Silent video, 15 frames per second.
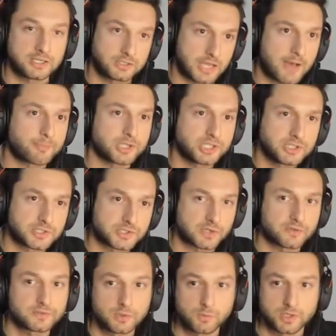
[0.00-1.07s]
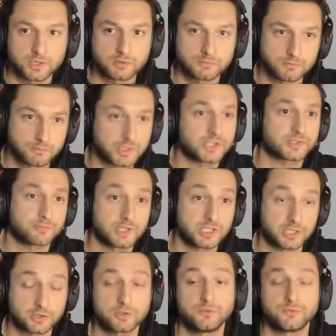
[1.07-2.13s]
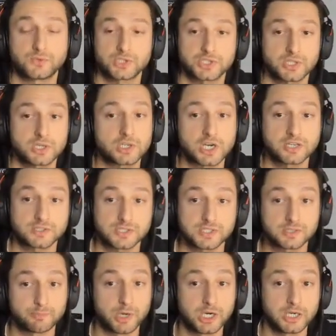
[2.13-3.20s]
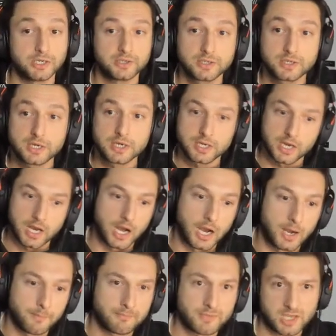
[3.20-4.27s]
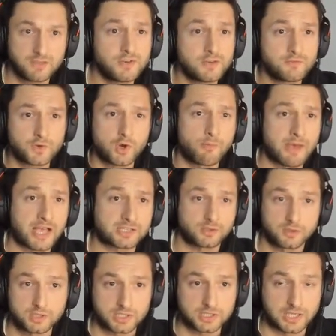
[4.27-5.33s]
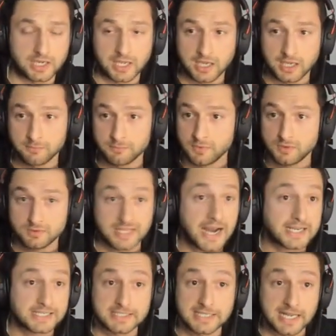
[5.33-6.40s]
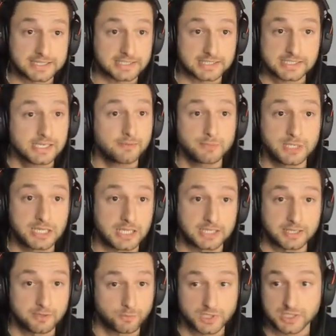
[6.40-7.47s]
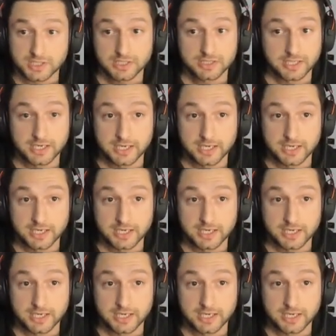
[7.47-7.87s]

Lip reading: Napoli deserved the win because Milan couldn't finish the chances. But even if you go back to look at that game, that is not the same Milan that we see today.